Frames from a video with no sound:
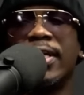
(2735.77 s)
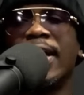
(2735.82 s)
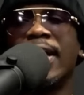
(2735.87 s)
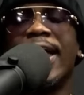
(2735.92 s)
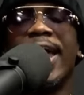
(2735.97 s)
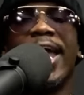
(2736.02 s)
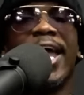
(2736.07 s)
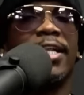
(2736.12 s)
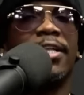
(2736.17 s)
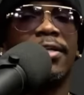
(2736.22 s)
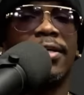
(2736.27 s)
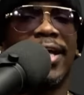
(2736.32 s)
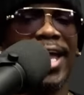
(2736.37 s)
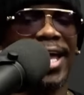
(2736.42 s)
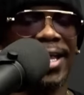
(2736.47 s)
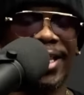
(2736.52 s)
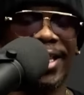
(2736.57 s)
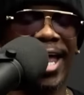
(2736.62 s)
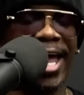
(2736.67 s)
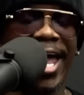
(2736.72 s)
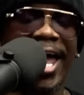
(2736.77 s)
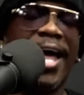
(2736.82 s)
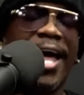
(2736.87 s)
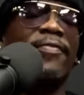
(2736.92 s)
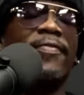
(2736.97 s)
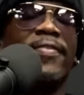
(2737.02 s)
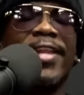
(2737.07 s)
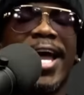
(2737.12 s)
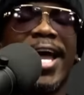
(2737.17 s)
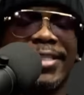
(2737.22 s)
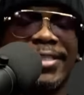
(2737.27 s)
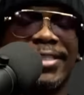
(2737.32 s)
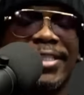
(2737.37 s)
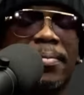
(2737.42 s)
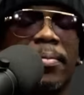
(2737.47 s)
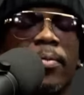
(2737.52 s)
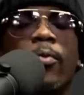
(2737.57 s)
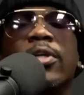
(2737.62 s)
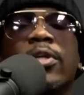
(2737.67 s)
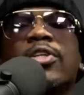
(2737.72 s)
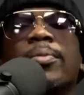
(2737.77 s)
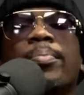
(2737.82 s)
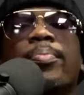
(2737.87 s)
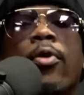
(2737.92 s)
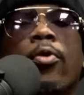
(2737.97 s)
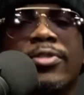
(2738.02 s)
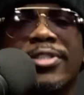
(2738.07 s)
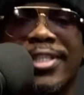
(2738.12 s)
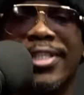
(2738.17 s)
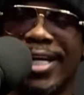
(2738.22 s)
and looked half like something was approached